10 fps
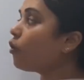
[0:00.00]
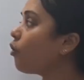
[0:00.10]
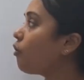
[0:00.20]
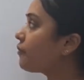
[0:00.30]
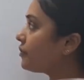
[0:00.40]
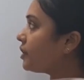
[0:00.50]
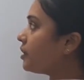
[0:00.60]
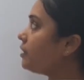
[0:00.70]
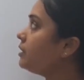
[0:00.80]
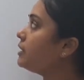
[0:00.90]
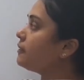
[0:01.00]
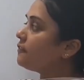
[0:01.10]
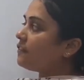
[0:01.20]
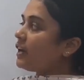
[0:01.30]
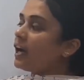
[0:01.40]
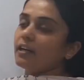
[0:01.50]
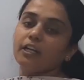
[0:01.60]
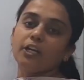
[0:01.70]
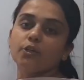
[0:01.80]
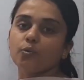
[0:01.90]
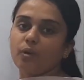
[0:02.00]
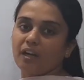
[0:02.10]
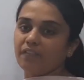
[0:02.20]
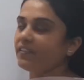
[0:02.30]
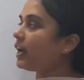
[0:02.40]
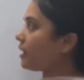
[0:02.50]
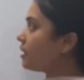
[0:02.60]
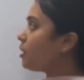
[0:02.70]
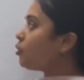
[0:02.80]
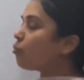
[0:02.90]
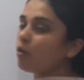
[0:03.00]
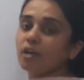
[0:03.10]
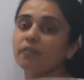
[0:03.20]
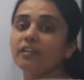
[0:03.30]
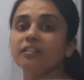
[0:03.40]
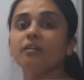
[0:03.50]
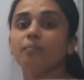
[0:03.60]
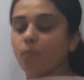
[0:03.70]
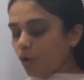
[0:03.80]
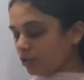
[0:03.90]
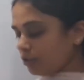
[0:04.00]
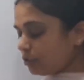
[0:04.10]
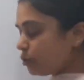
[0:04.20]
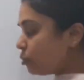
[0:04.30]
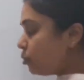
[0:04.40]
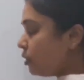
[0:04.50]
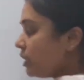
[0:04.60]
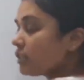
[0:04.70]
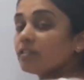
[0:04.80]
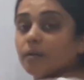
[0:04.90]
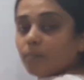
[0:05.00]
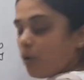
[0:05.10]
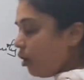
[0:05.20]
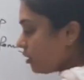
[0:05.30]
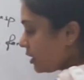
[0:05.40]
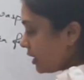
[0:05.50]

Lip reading: of the flower, yucca flower. What will the moth do? The moth